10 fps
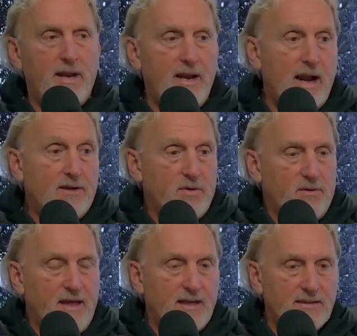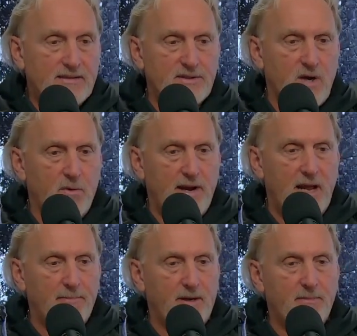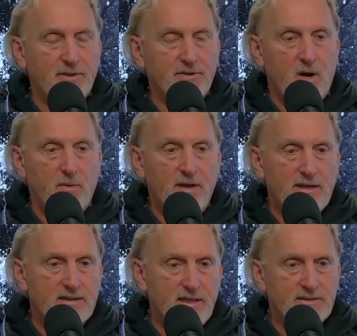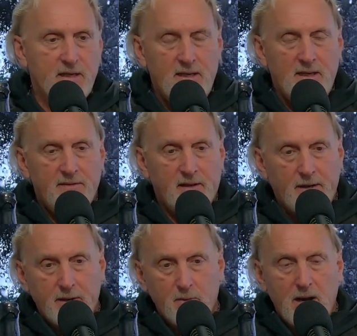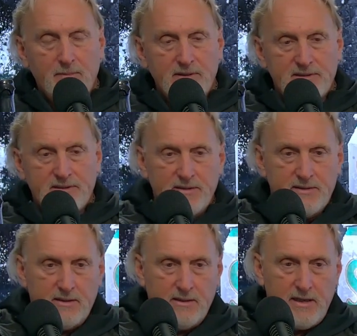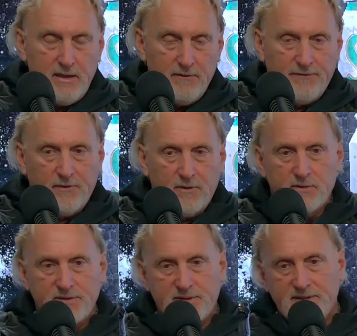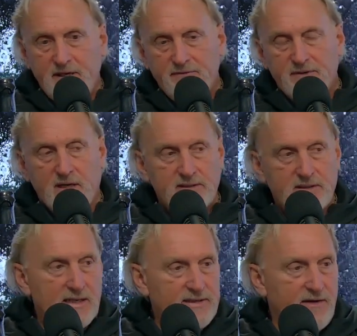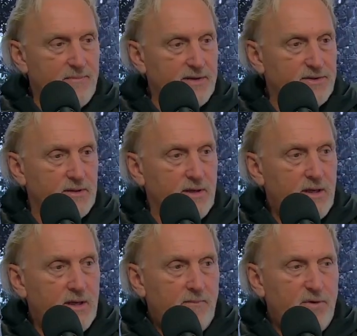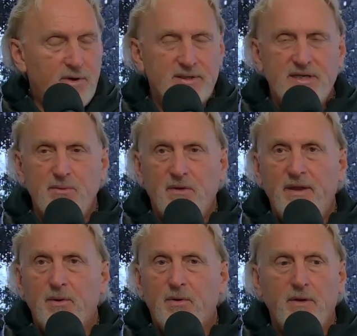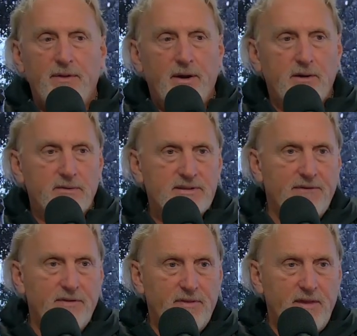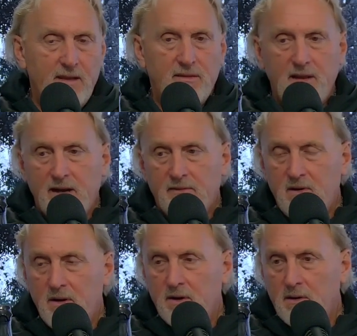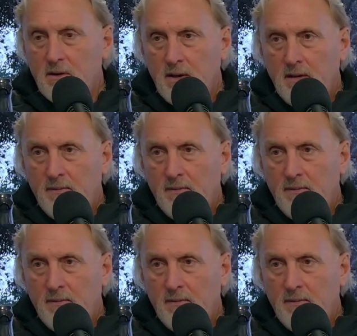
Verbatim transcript: and, and I took that because I saw what happened in Montreal with us as the Larry Robinsons and Guy Lafleurs and Steve Shutts guys that I mentioned. You could see when they were in their seventh, eighth, ninth year